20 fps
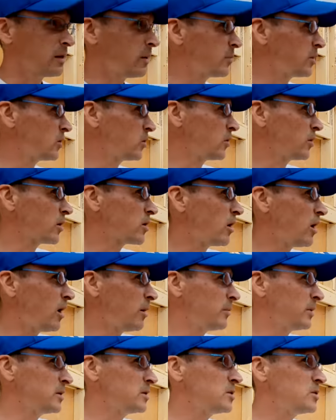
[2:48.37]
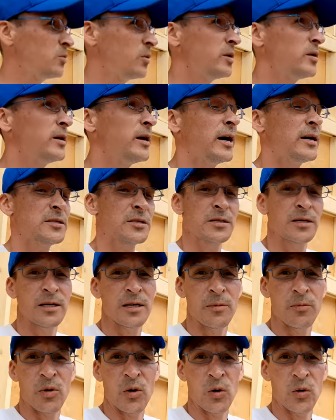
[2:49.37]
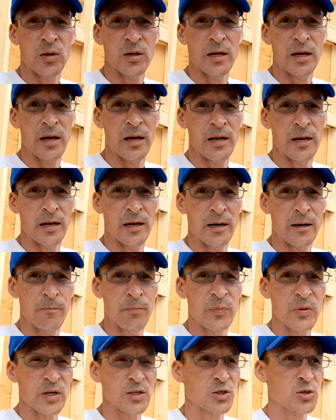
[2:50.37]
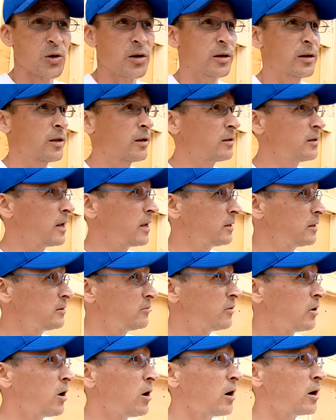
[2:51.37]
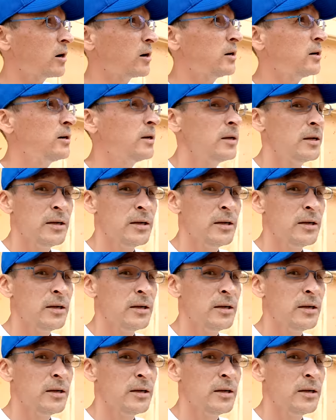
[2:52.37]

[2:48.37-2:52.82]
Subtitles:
let me know in the comments what you guys think about a short little daily vlog.